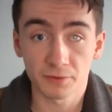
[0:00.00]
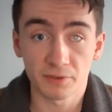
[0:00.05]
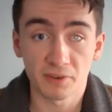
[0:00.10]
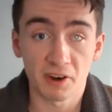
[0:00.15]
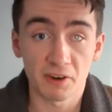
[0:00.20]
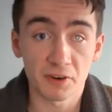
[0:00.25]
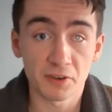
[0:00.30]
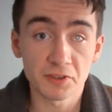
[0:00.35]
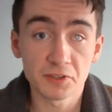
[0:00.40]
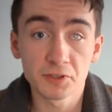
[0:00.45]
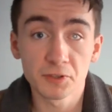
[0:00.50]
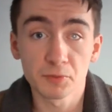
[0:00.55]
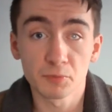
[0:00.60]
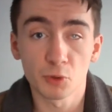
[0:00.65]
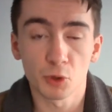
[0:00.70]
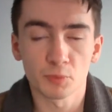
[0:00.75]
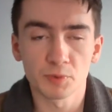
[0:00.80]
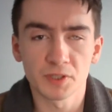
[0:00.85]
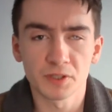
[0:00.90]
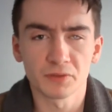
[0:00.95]
Verus
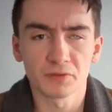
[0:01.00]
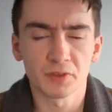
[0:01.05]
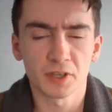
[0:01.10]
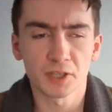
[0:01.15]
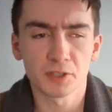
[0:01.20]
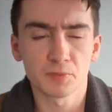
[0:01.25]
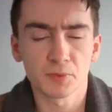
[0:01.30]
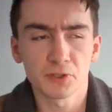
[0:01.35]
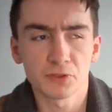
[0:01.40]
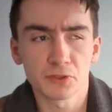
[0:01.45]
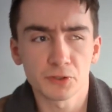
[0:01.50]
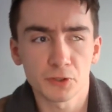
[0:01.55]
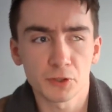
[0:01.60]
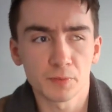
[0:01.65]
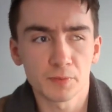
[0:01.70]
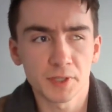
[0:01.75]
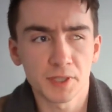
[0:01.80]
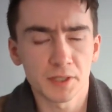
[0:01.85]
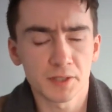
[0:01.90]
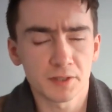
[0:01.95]
Property Investments a
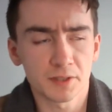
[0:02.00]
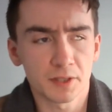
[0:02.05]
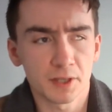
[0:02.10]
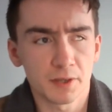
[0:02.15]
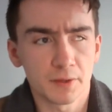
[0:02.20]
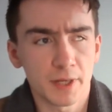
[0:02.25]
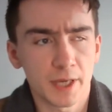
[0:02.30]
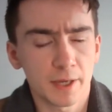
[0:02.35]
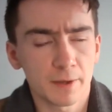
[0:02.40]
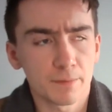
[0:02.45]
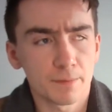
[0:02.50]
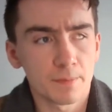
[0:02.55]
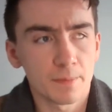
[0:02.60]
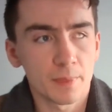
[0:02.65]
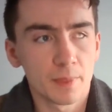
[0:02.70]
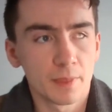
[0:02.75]
couple of years ago now,